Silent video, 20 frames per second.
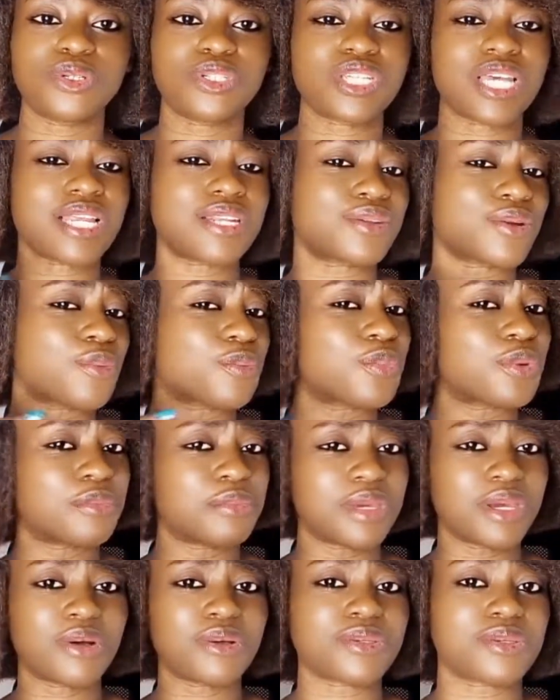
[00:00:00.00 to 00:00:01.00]
chat up with
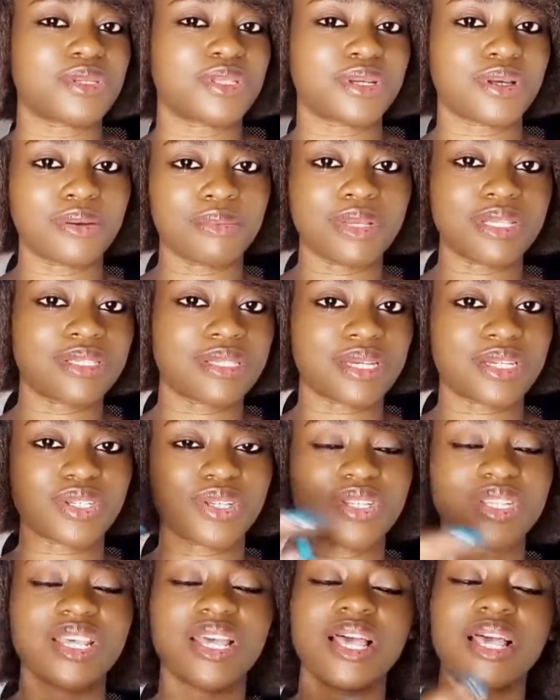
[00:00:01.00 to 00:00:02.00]
me also in the comment
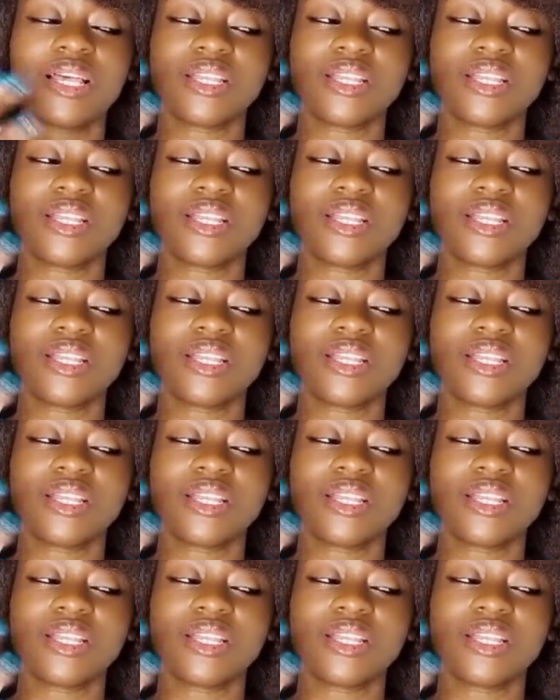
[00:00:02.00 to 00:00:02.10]
section.